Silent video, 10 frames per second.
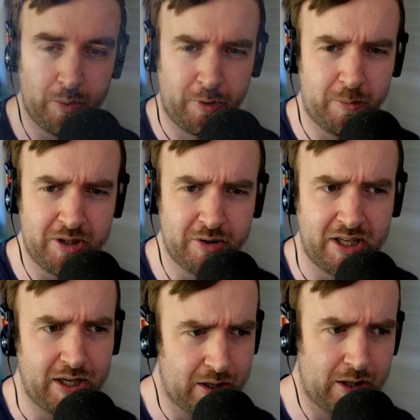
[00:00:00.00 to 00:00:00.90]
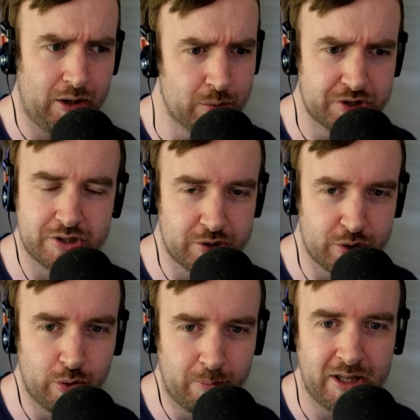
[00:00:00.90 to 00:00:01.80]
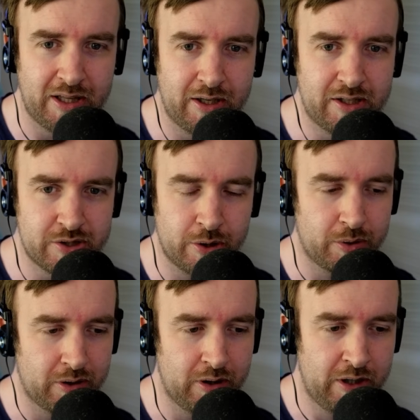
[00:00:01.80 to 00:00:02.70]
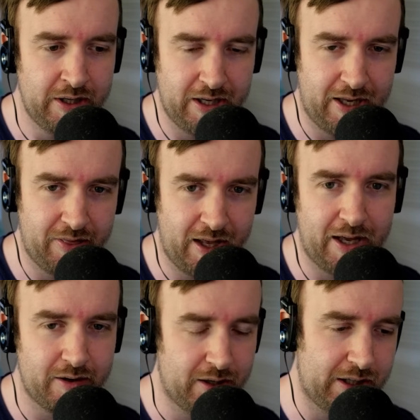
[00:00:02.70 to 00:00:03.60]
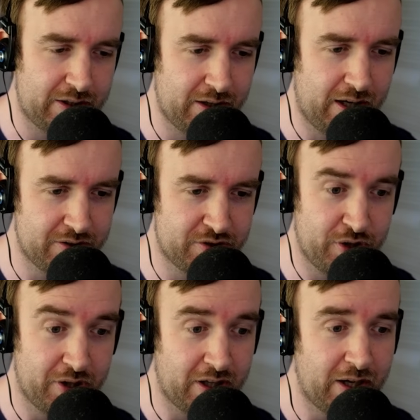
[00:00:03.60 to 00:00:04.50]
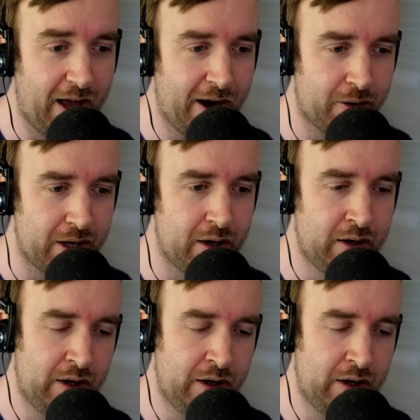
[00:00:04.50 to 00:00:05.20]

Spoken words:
probably looking at closer to 2 million in total in that like circular area.